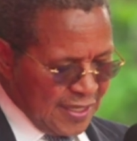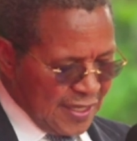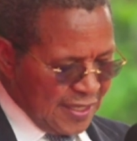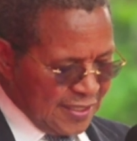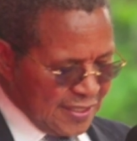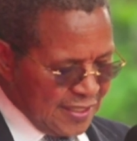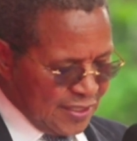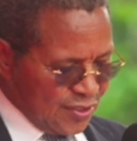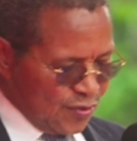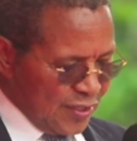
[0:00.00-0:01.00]
and
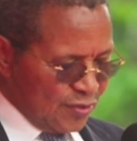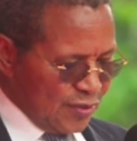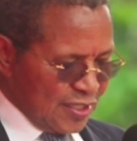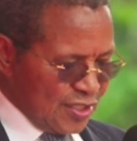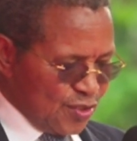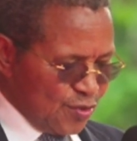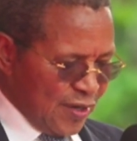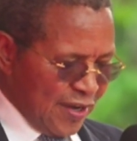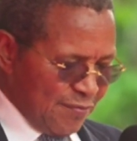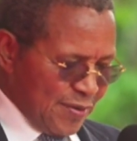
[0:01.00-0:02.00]
since 2022, I
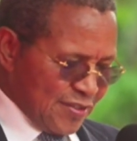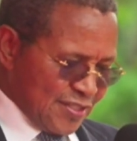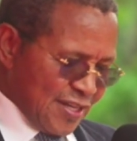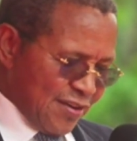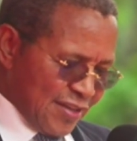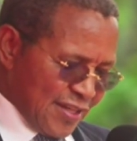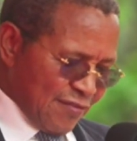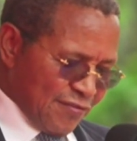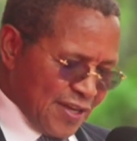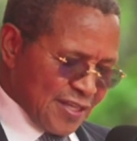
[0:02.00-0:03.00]
have been steering the
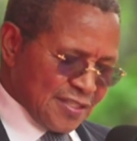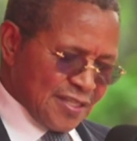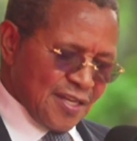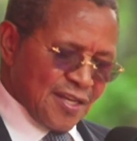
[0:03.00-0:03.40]
affairs